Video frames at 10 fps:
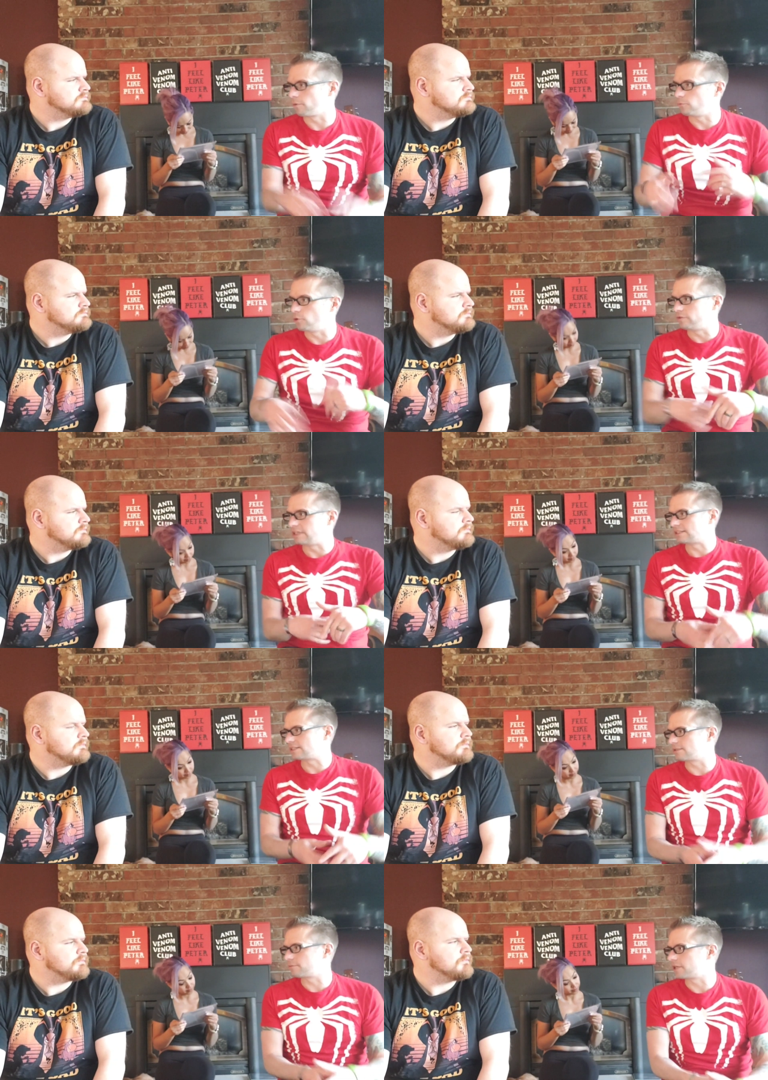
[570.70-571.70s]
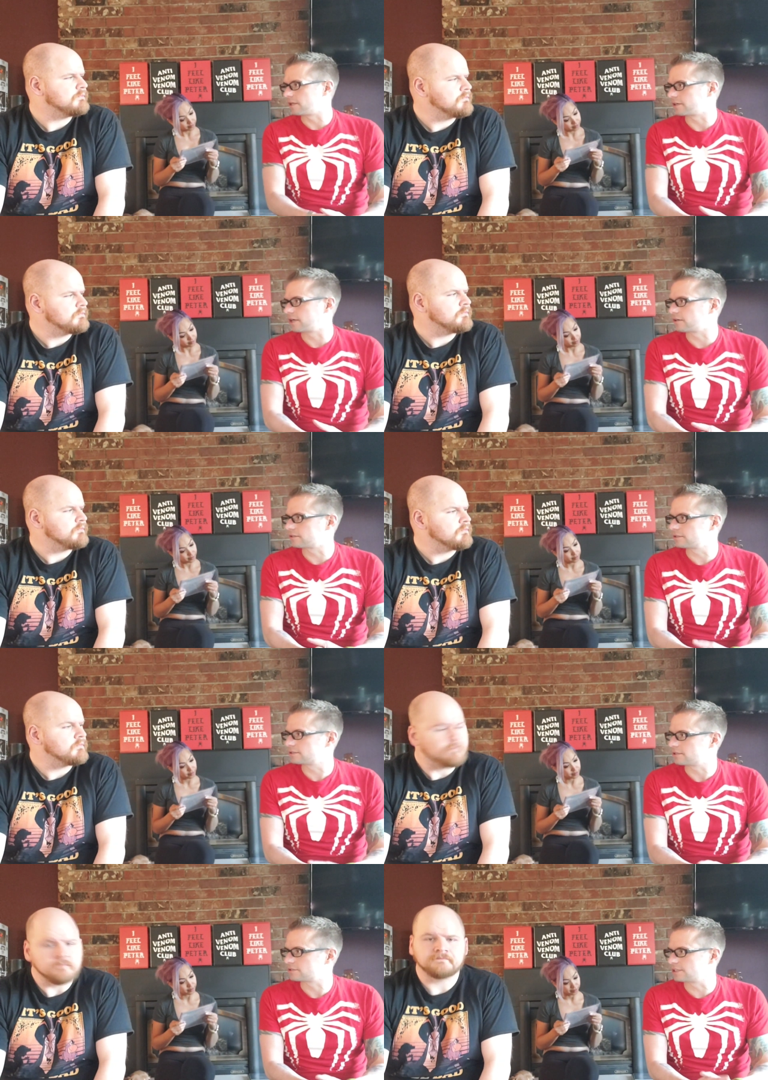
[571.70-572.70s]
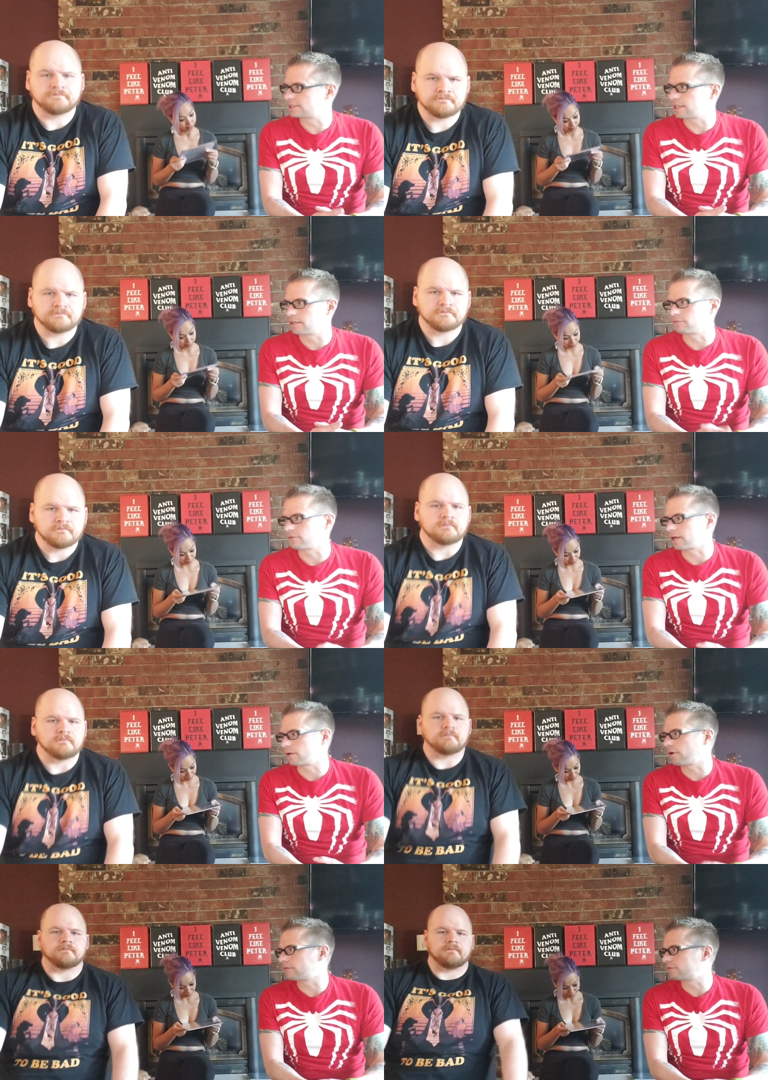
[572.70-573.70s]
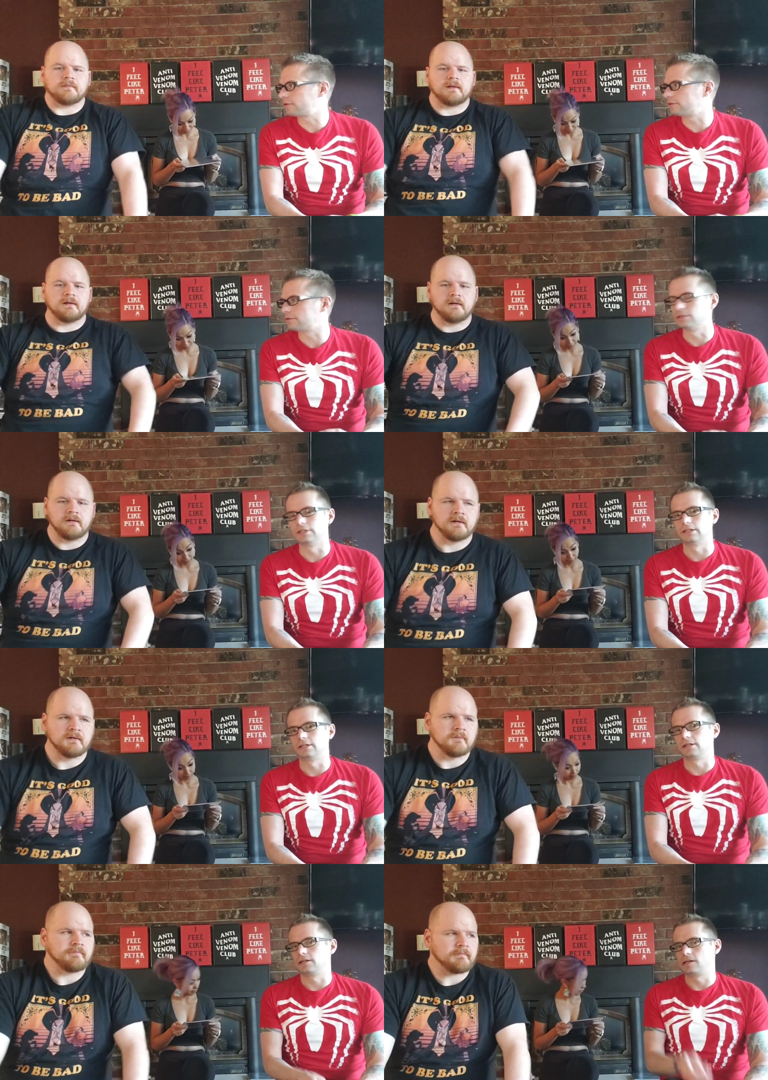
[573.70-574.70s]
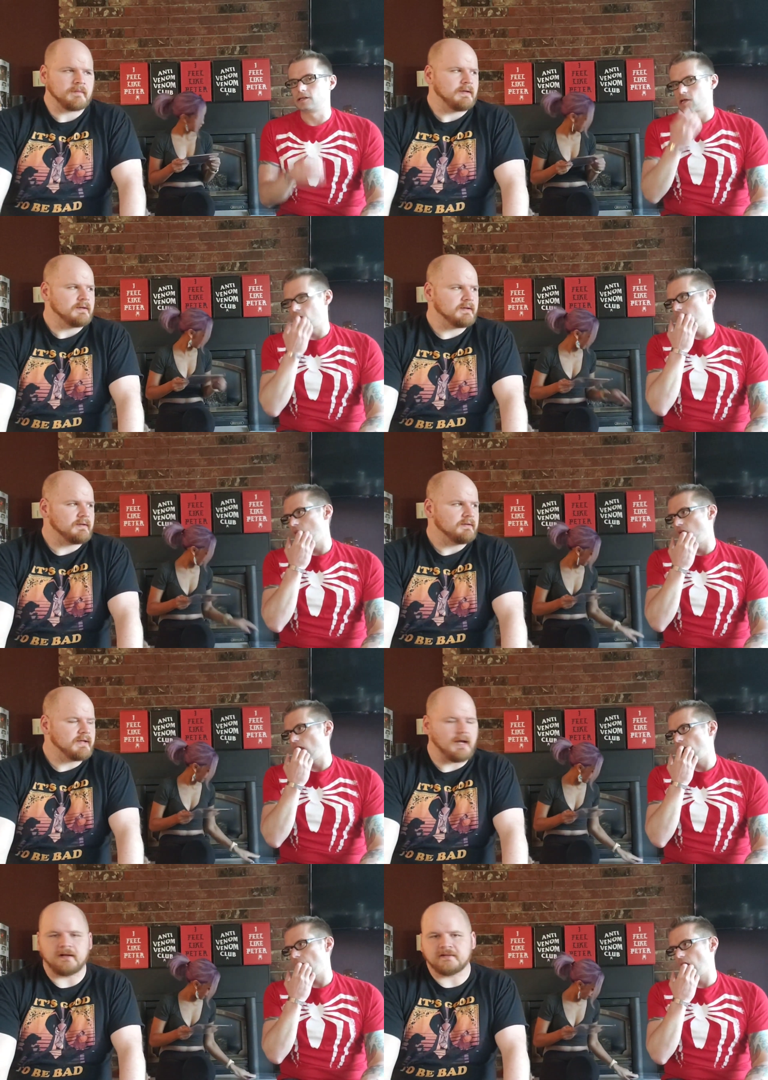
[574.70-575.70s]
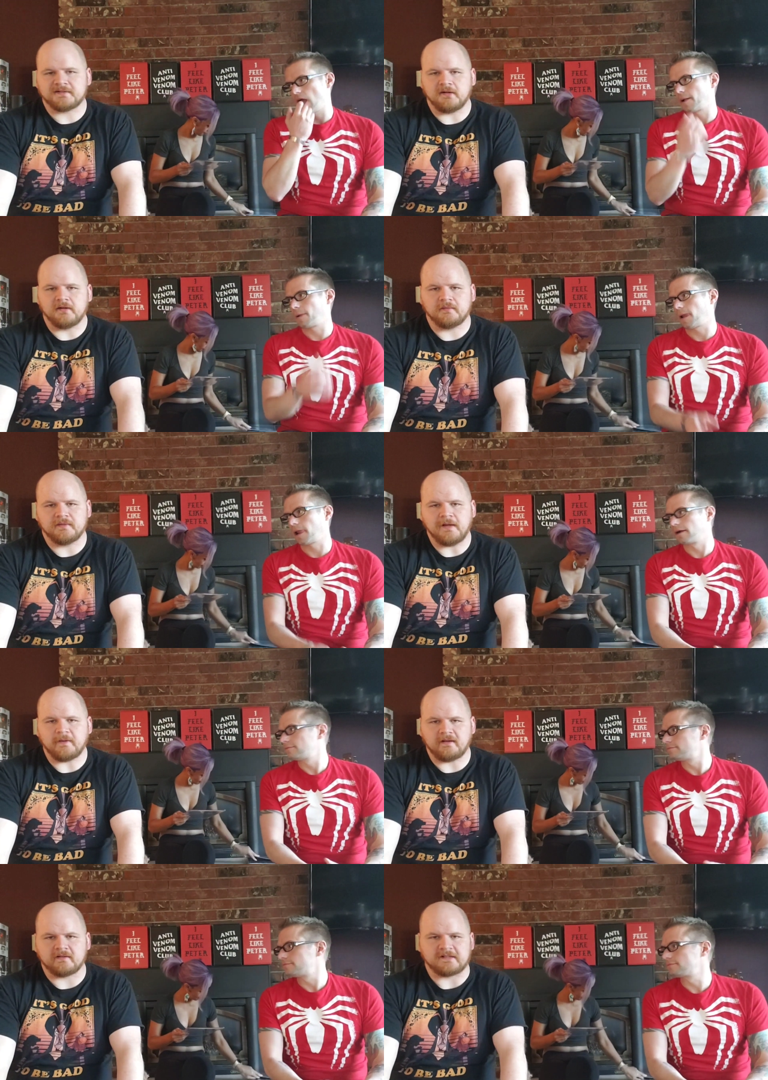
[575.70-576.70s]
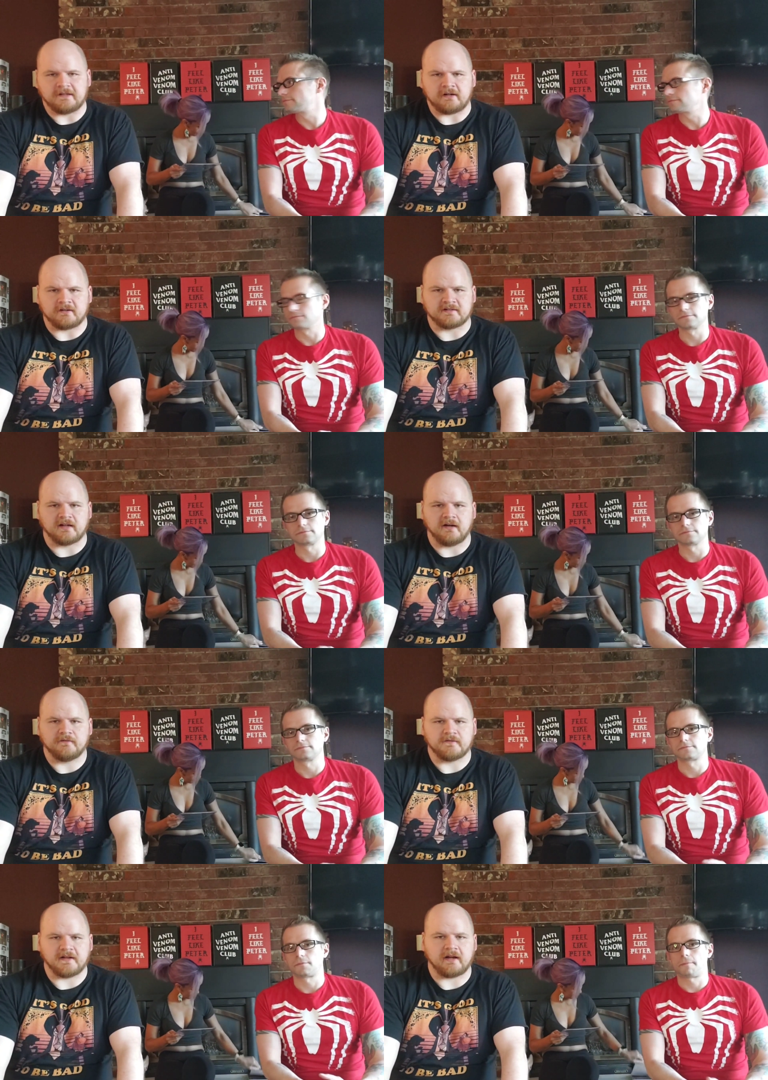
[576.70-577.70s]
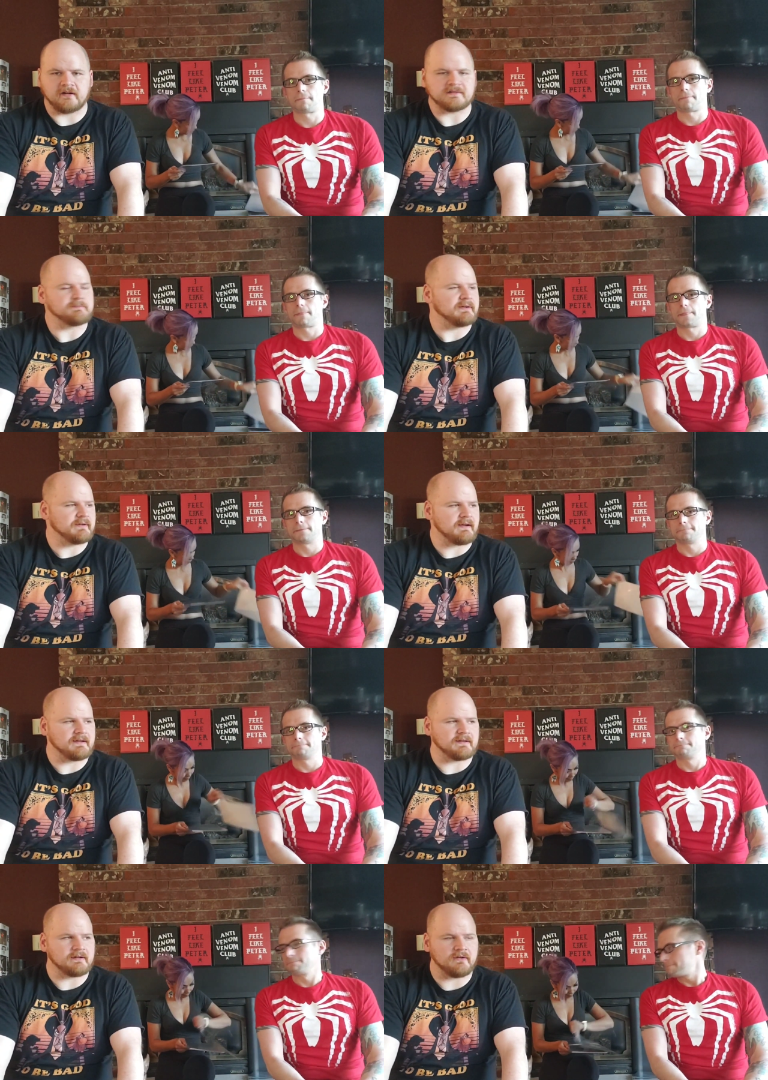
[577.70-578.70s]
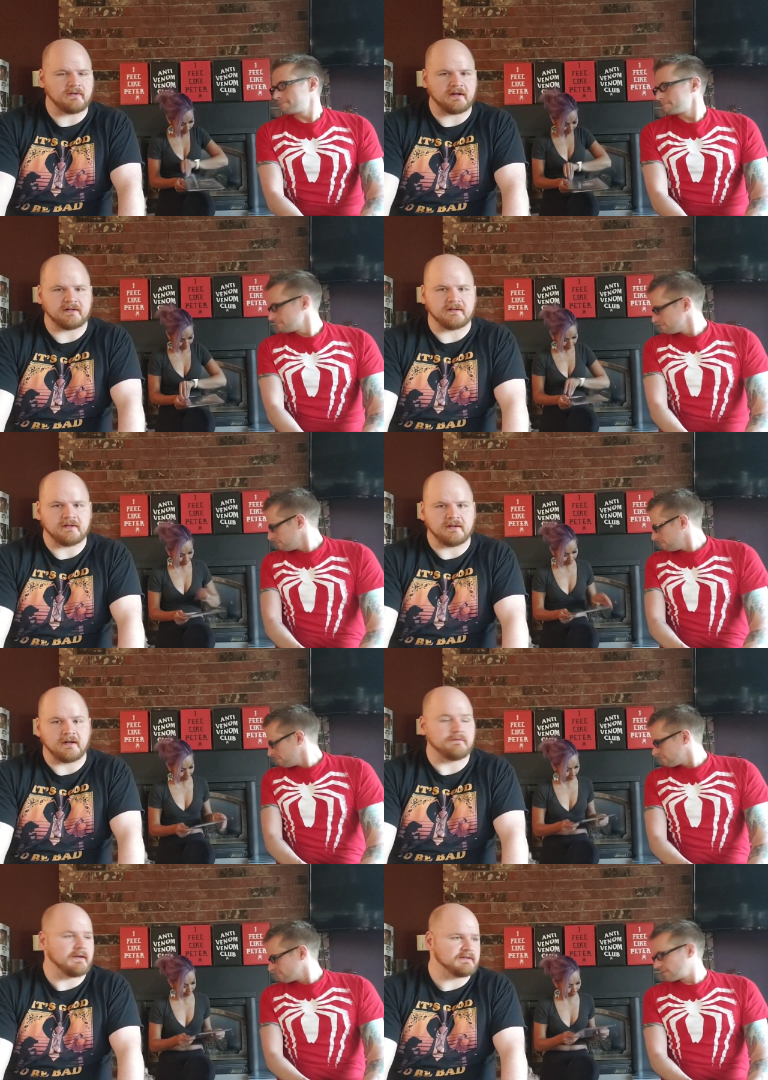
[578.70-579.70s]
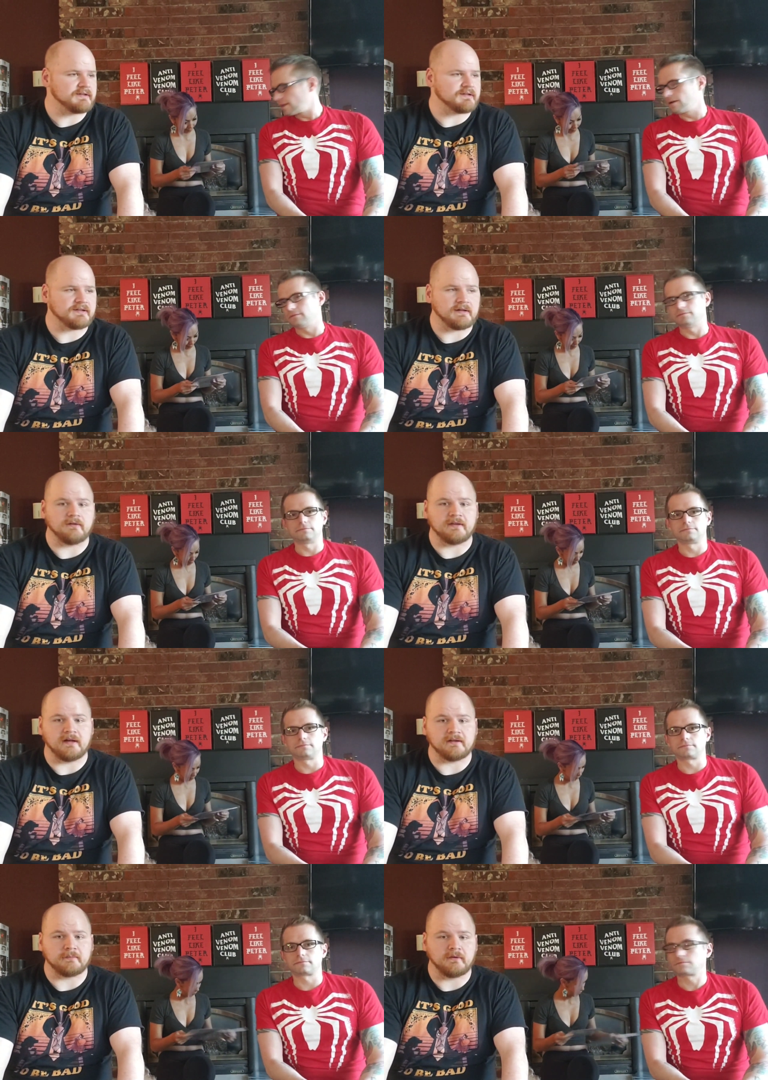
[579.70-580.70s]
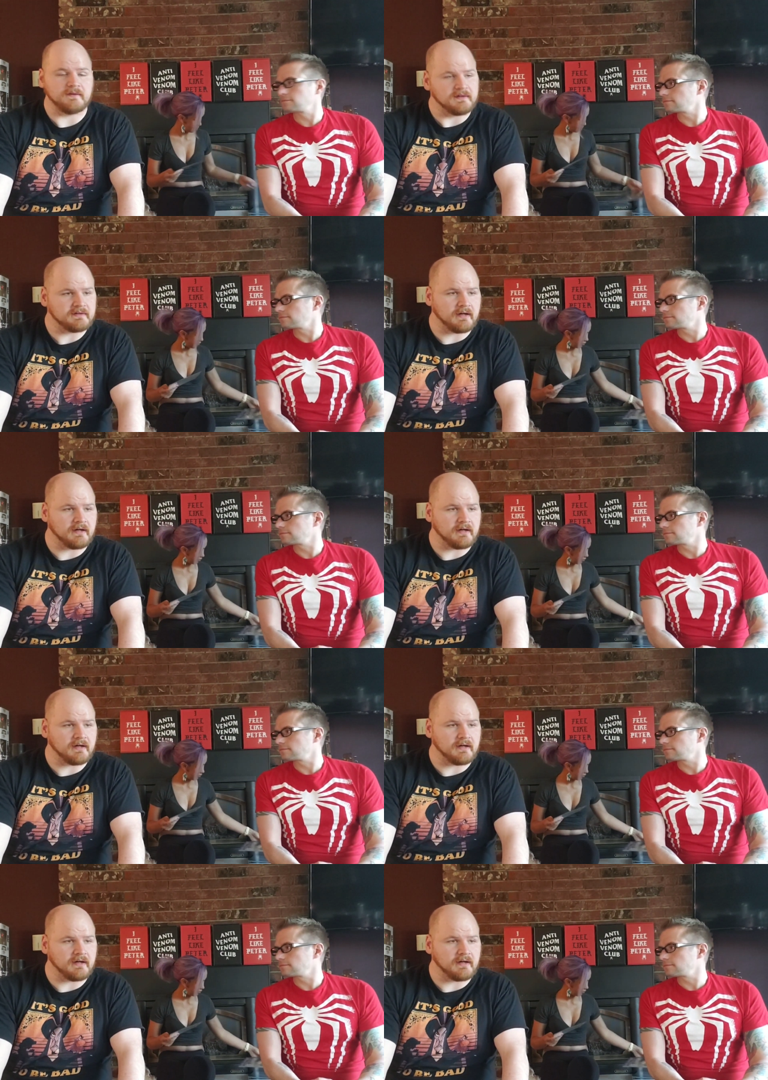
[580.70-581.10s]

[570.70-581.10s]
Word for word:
Speaker 1: movies than some of the other characters, so she signed up for like quite a few.
Speaker 2: Yeah, so Nebula herself, the character building that they're doing in Avengers and all the other movies,